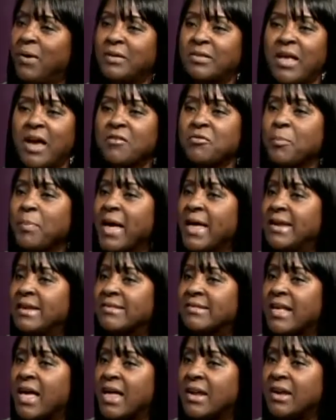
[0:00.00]

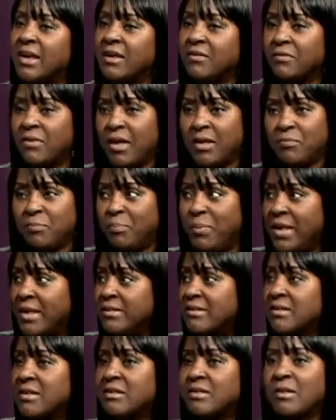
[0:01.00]
everybody's got it.
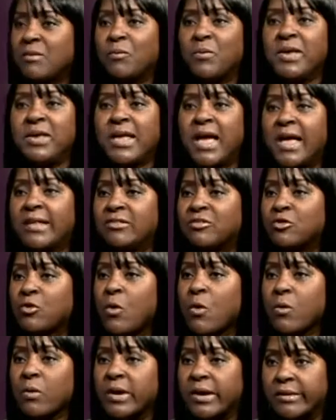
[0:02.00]
Business, we got
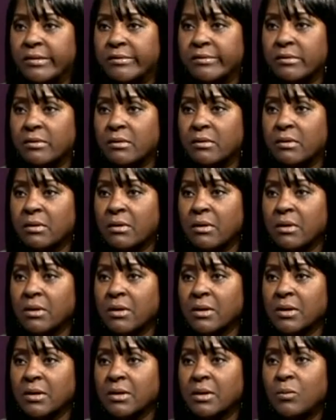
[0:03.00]
stories.
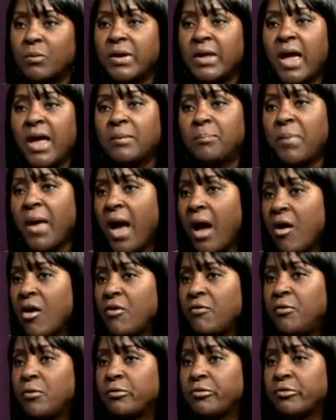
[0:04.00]
We got
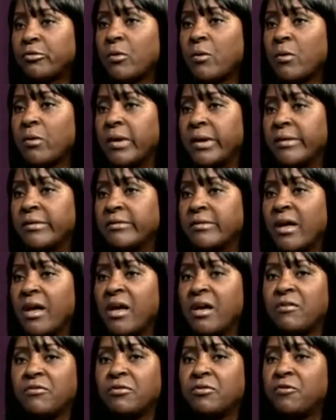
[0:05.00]
powerful stories
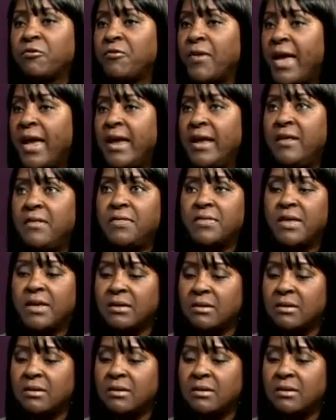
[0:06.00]
of faith